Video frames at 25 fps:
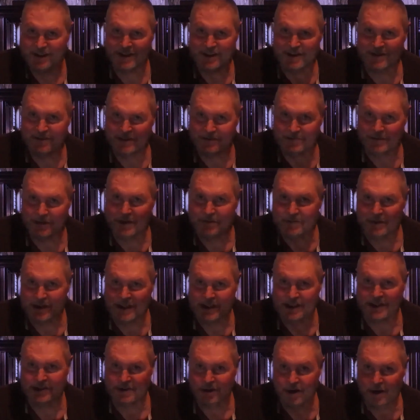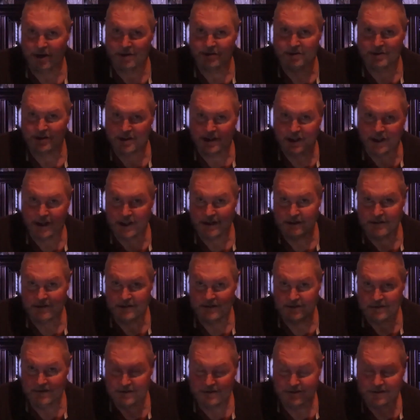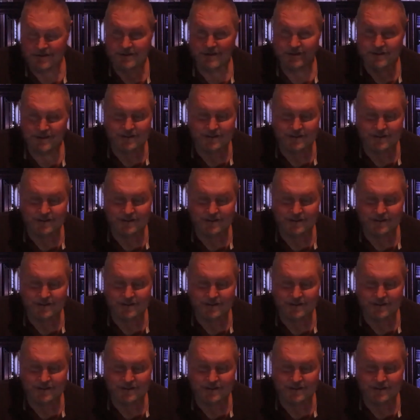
The covenant. Remember, he can talk to the angel.